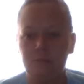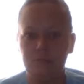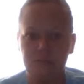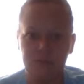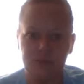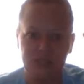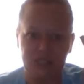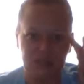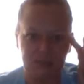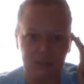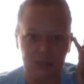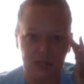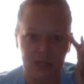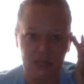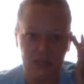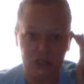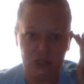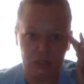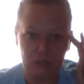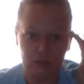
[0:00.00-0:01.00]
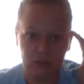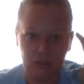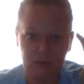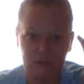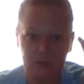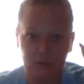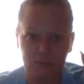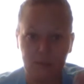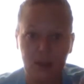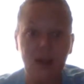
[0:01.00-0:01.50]
stimulation of
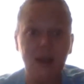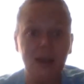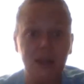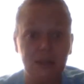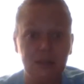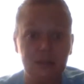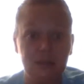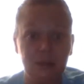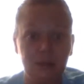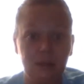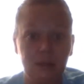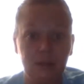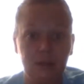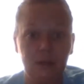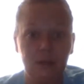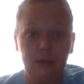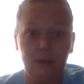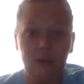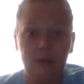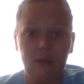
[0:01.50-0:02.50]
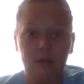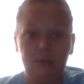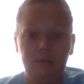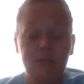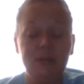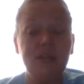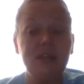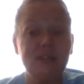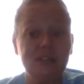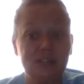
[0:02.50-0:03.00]
their mind,
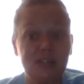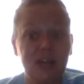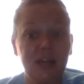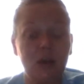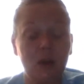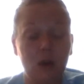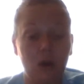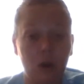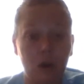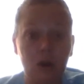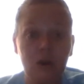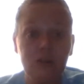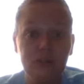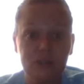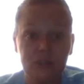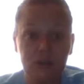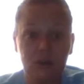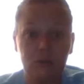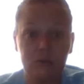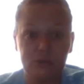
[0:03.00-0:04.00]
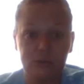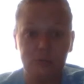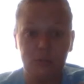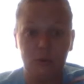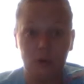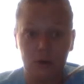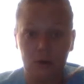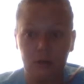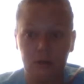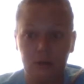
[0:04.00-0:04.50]
because they are so
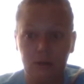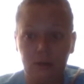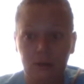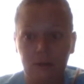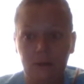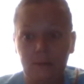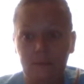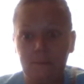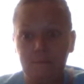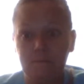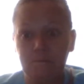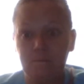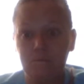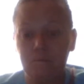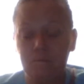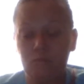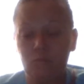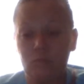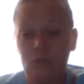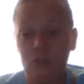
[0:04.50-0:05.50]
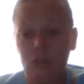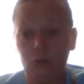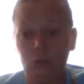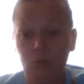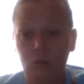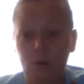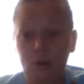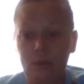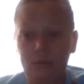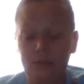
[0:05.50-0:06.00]
smart. You
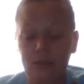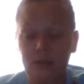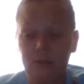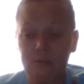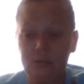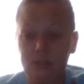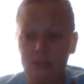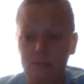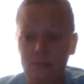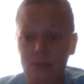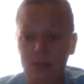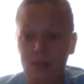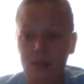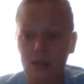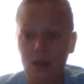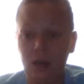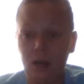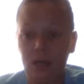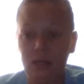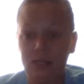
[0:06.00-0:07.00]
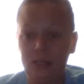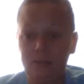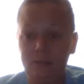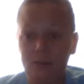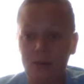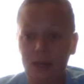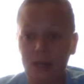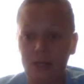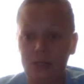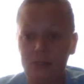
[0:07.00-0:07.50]
want them to be
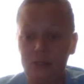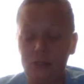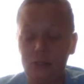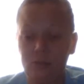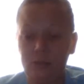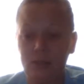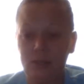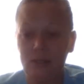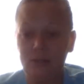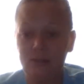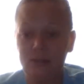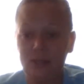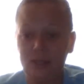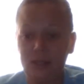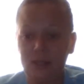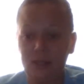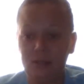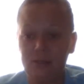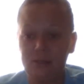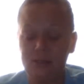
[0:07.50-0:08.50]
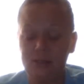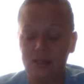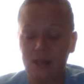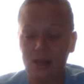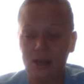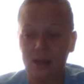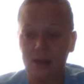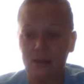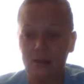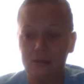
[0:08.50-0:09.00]
occupied doing things
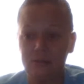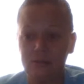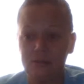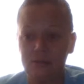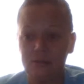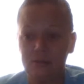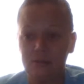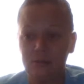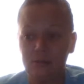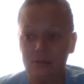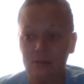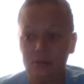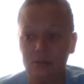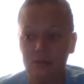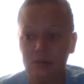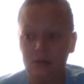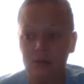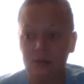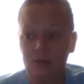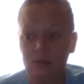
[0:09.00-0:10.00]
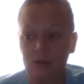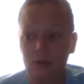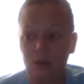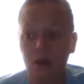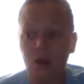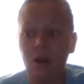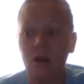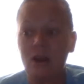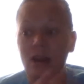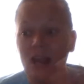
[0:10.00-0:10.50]
that
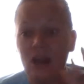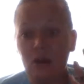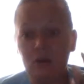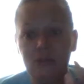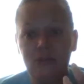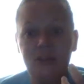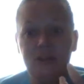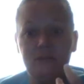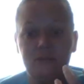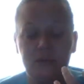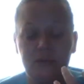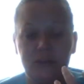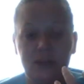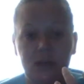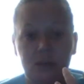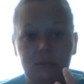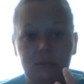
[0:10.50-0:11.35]
are healthy for them,